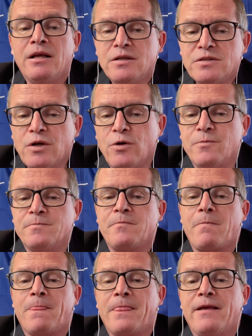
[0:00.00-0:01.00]
So,
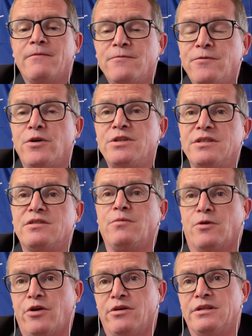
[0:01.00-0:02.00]
for this
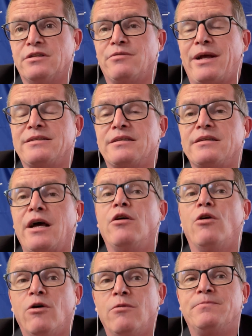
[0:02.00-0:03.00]
current crisis, I
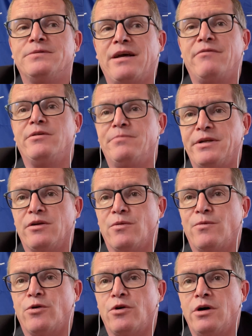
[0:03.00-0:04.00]
hope there will be no
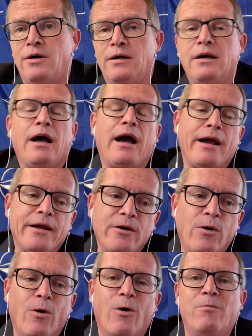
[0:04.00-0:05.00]
war. I
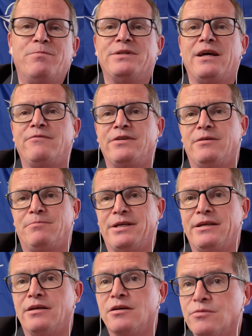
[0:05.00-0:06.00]
hope there will
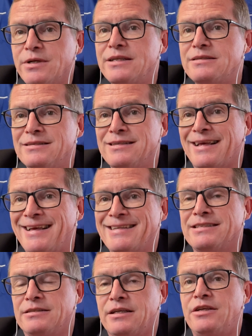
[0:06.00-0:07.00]
be reason
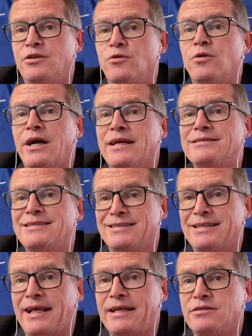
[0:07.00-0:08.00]
in the EU and in
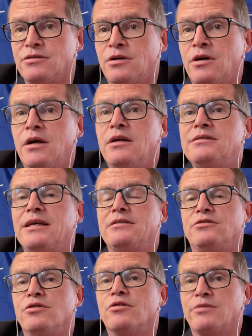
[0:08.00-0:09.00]
NATO
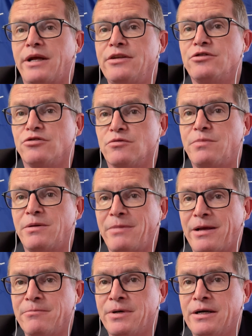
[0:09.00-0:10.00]
that Ukraine should be
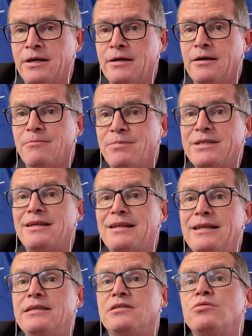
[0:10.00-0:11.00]
member, but at
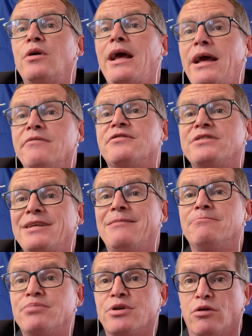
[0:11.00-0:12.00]
least to have
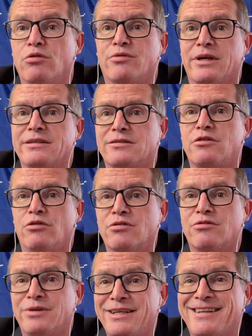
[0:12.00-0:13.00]
some progress
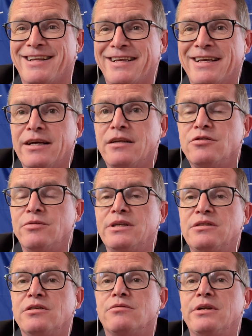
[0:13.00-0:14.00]
concretely to
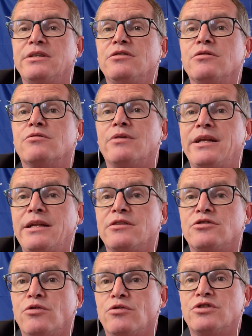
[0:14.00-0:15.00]
integrate Ukraine and
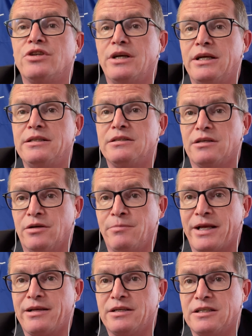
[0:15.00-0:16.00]
Georgia in the
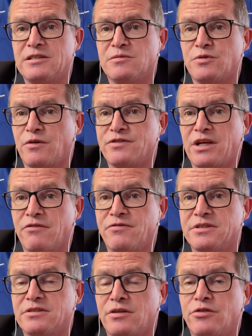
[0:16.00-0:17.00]
mechanisms of
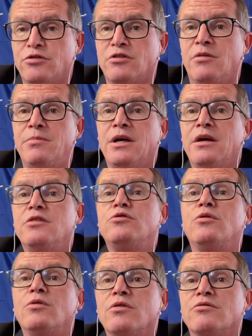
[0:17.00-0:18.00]
Southeastern Europe,
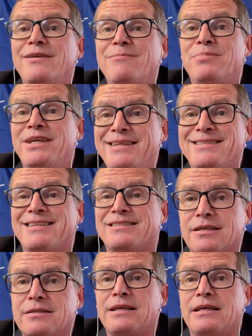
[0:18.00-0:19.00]
to repeat the
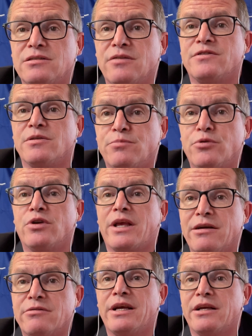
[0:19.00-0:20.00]
success of the
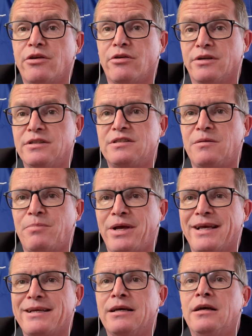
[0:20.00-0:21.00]
Bulgarian currency
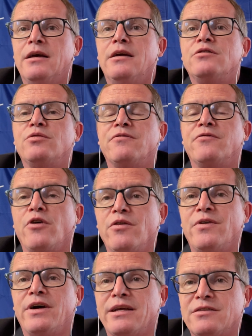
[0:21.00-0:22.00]
pact, to
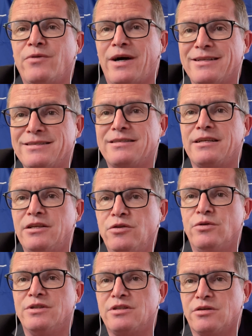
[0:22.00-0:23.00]
further advance the
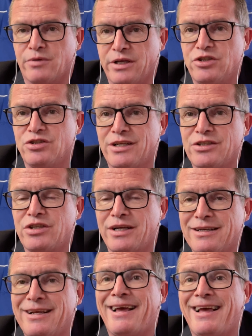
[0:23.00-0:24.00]
EU integration
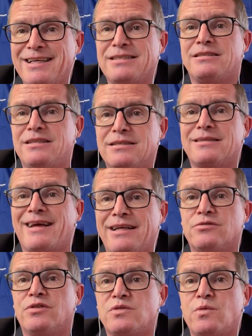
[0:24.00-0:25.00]
agenda as these
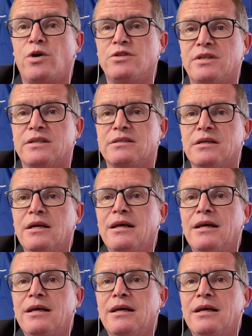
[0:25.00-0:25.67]
countries wanted.